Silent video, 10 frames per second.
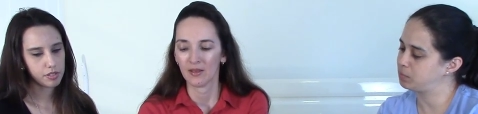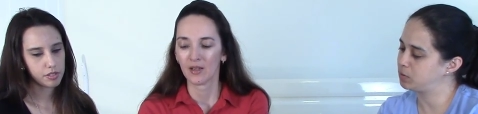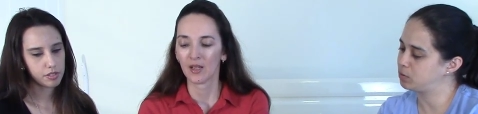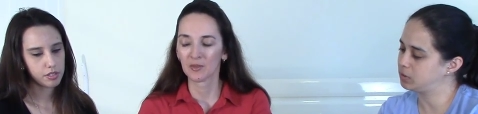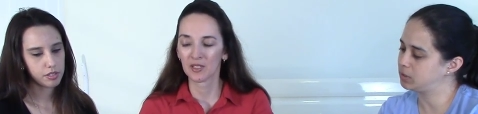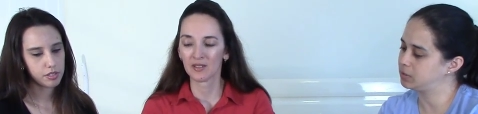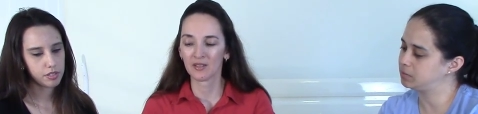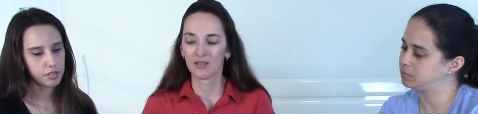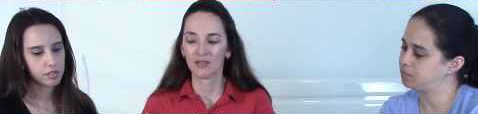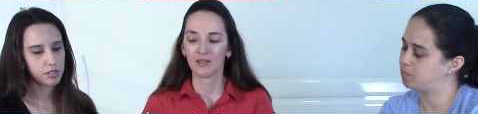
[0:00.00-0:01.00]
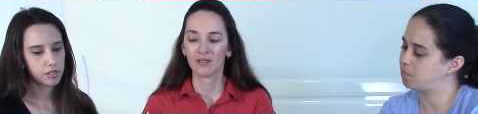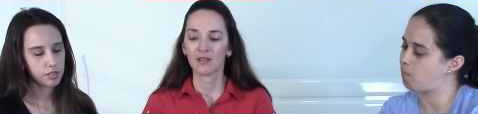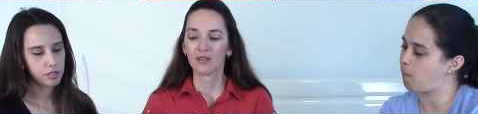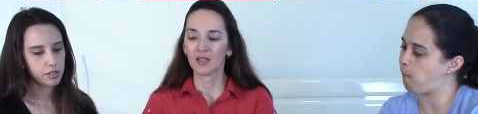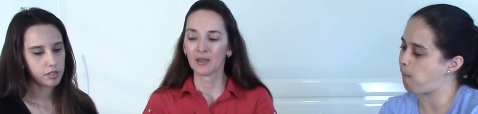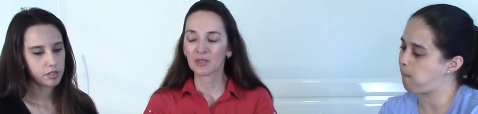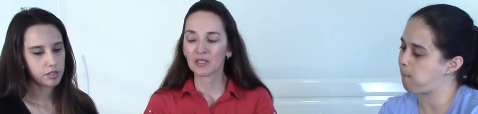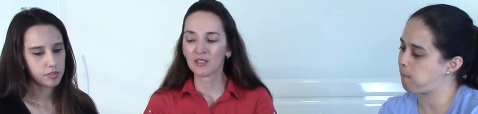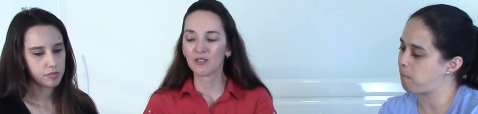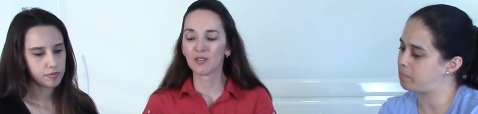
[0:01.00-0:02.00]
Speaker 1: I'm gonna. I'm
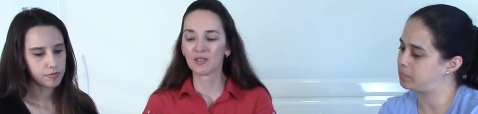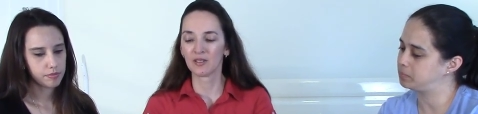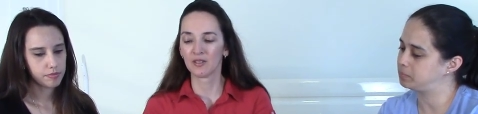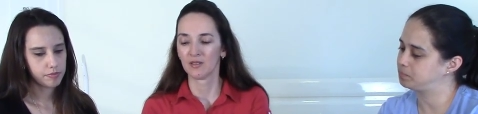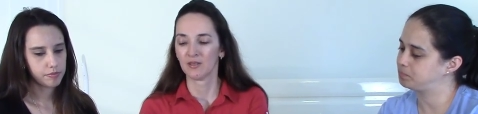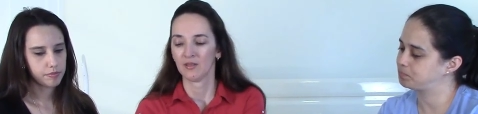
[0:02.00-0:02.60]
gonna visit.